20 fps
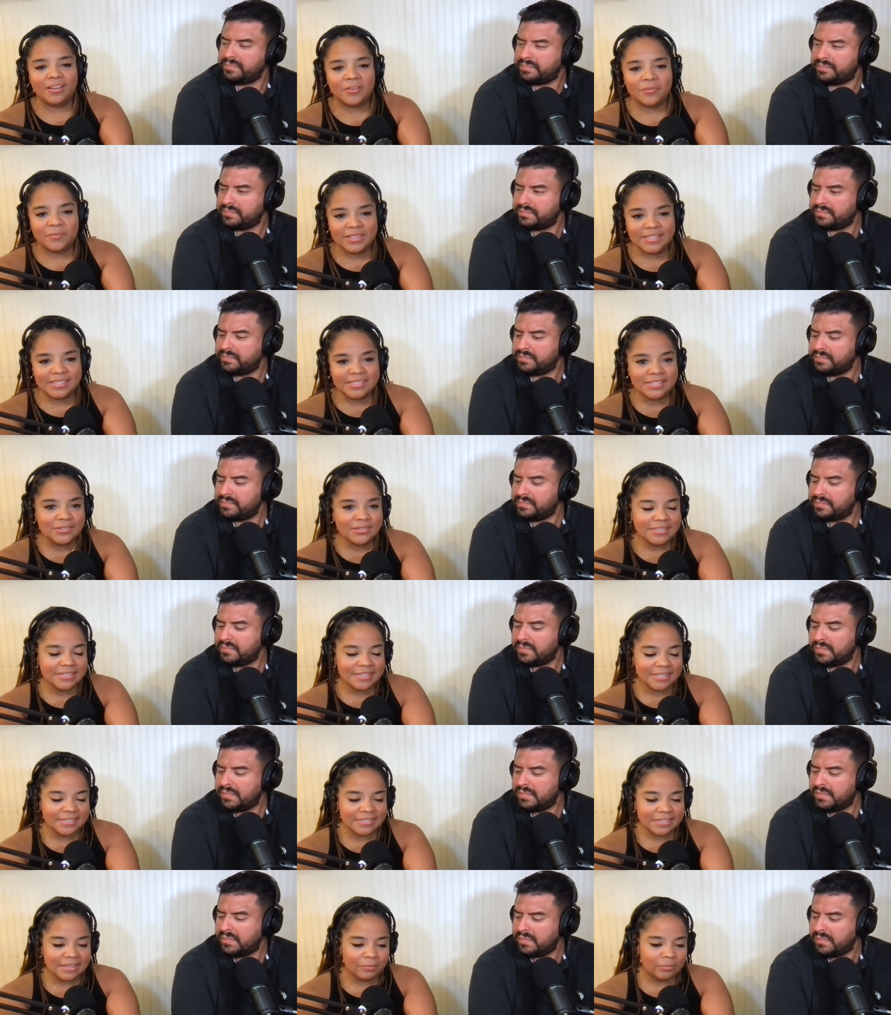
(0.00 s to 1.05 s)
Speaker 1: um, he still
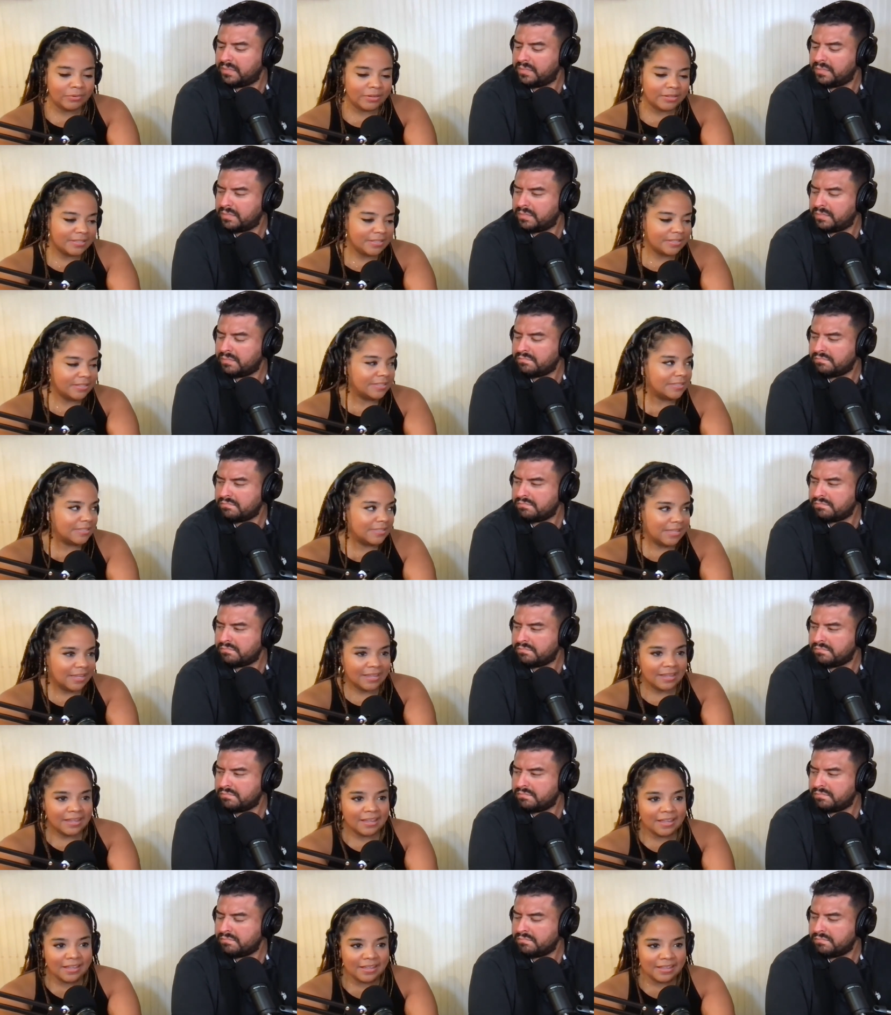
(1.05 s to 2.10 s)
says zebra to this day,
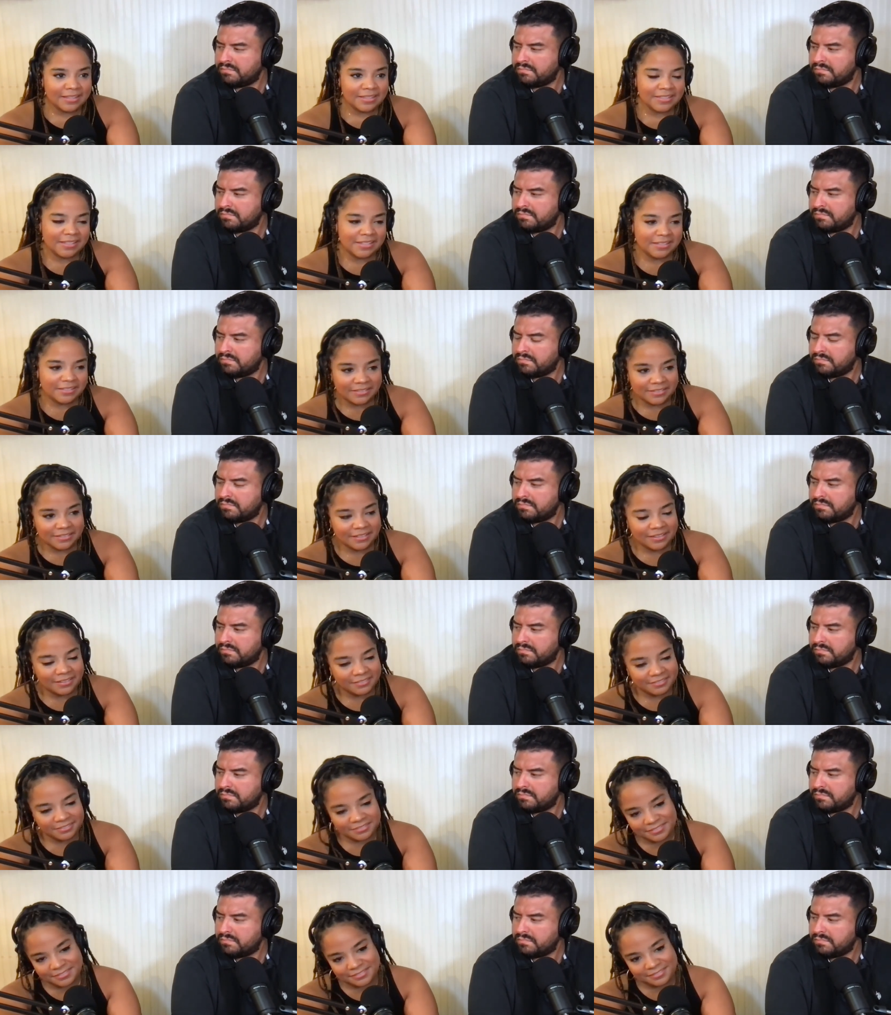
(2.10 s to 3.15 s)
guys, and
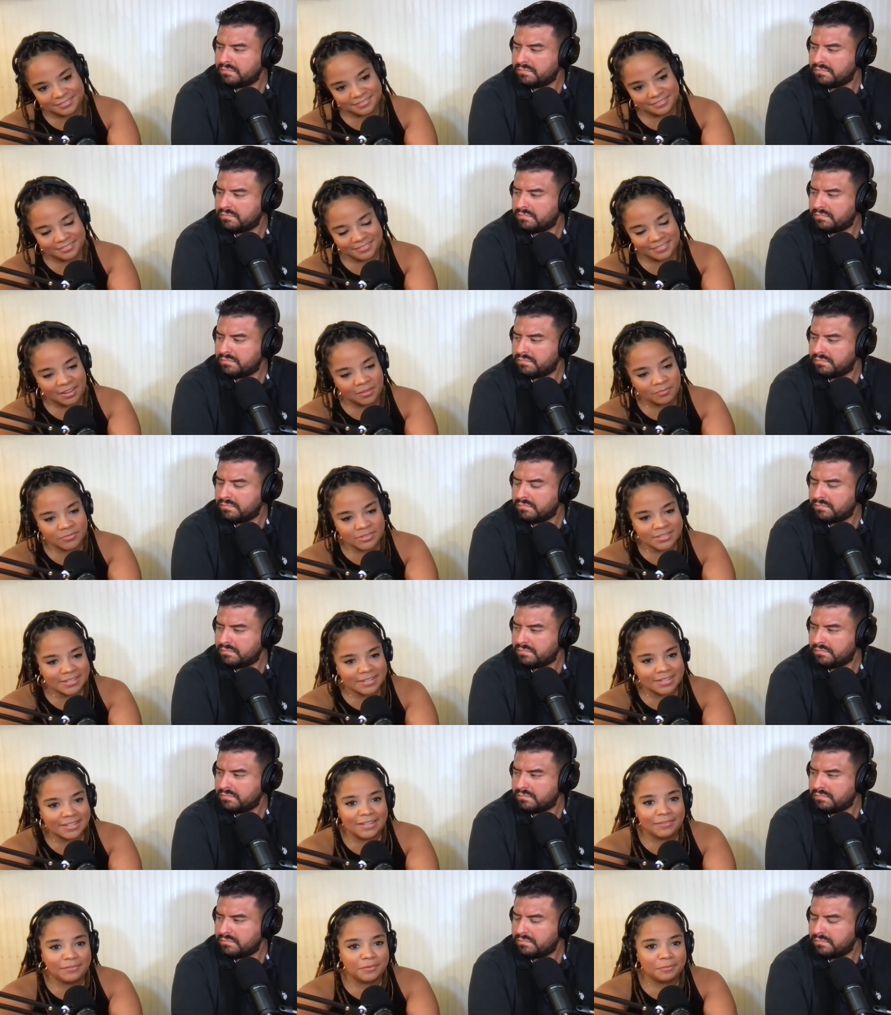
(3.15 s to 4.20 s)
and I'm just gonna
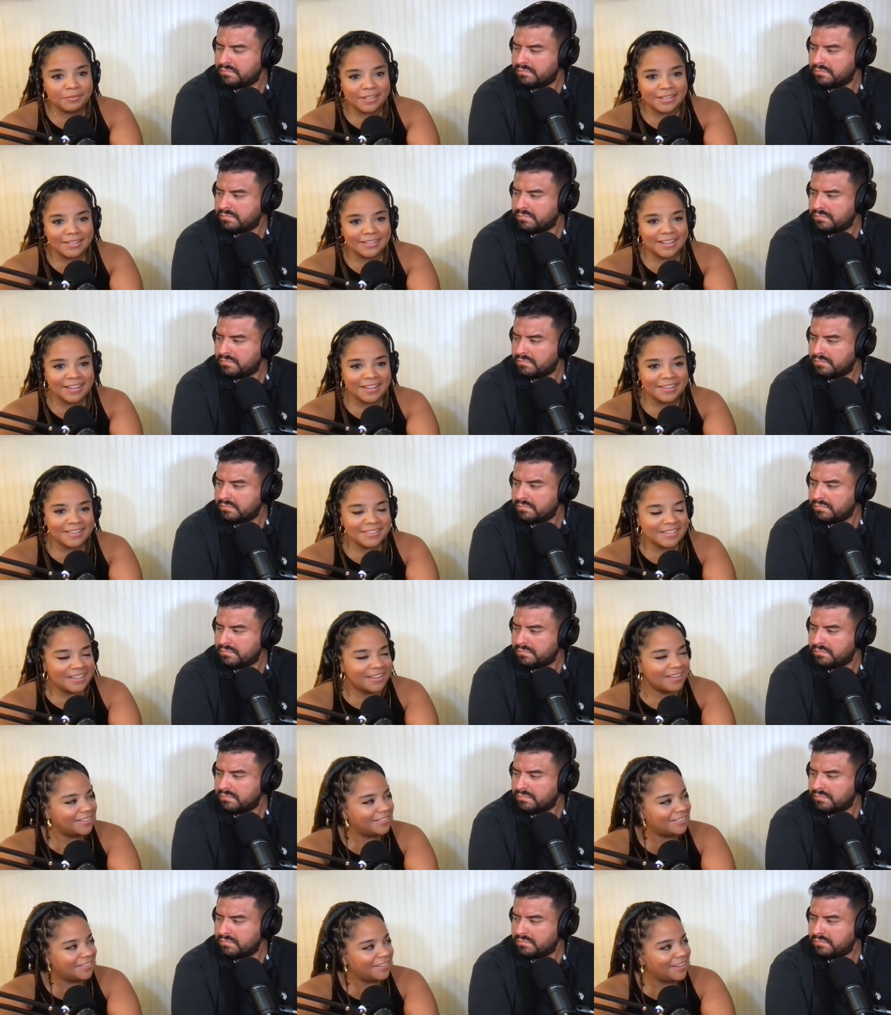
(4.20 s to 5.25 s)
leave him like that because I,
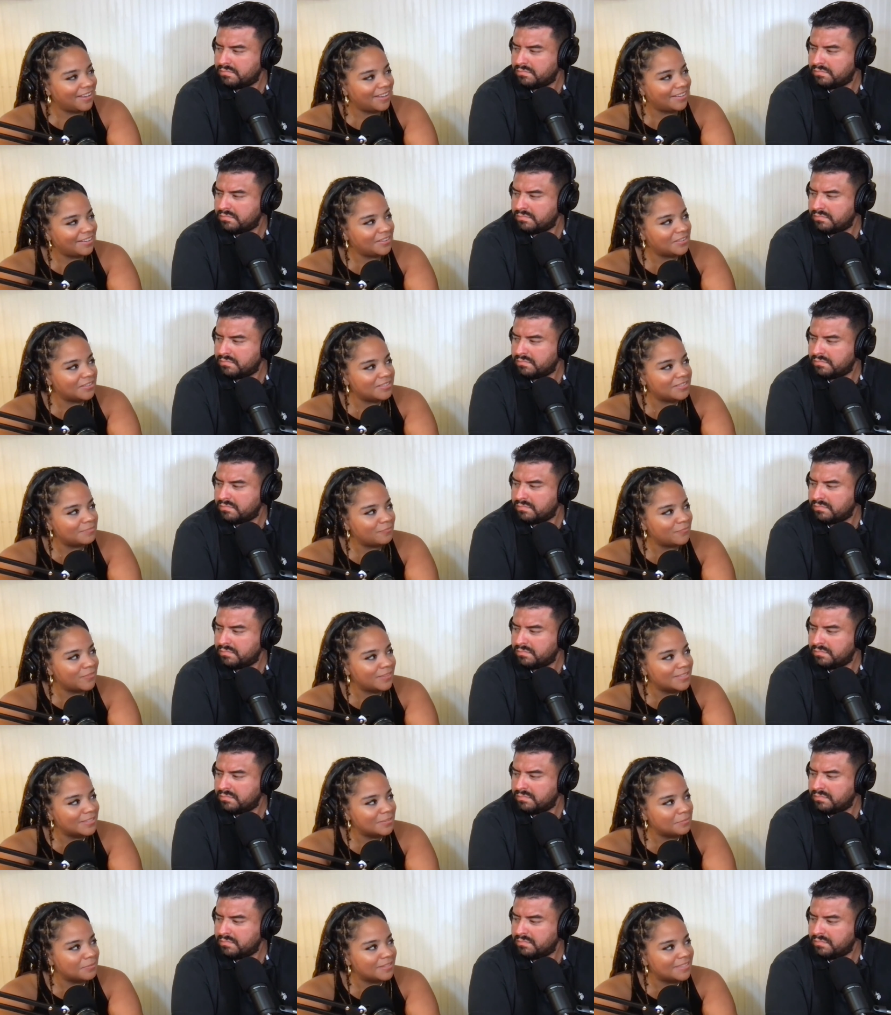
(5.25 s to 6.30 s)
I can't
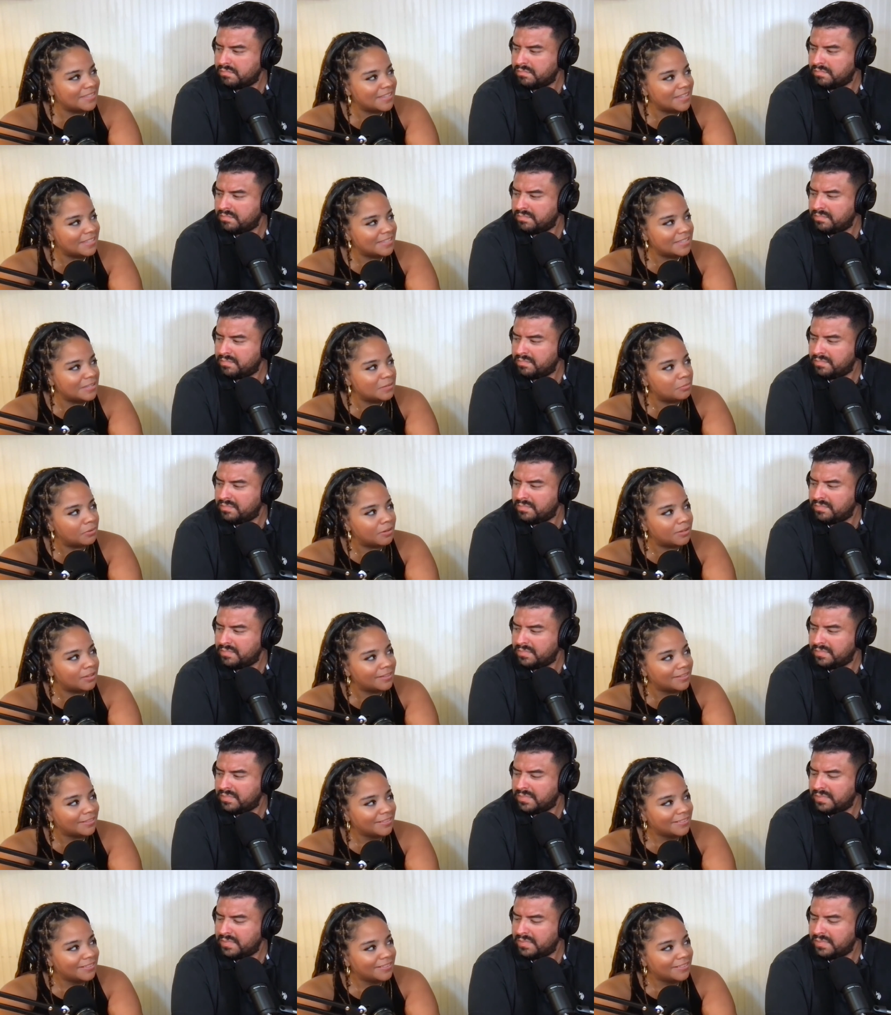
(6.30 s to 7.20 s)
convince him to say zebra.